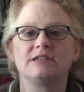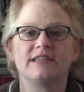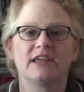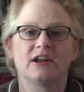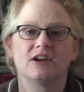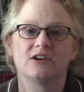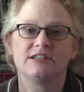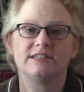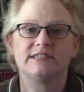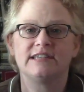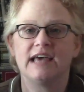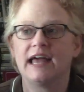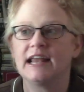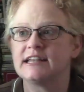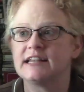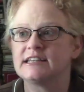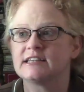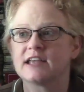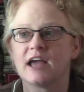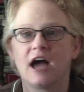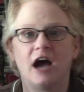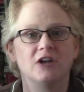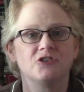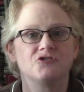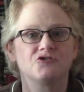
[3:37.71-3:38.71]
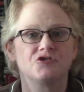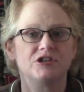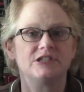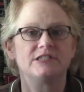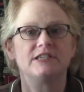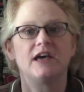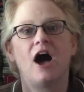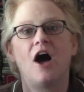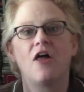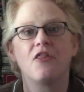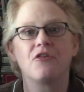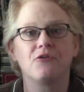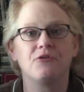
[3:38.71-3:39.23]
that are set in countries
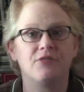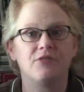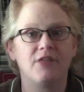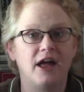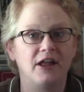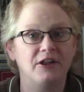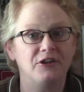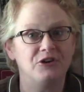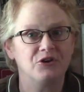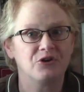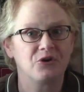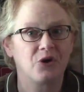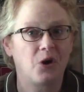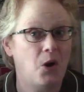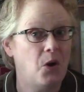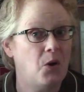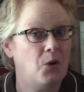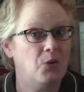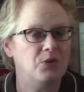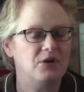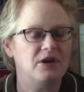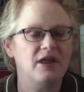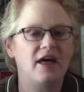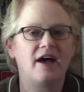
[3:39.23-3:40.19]
other than your own?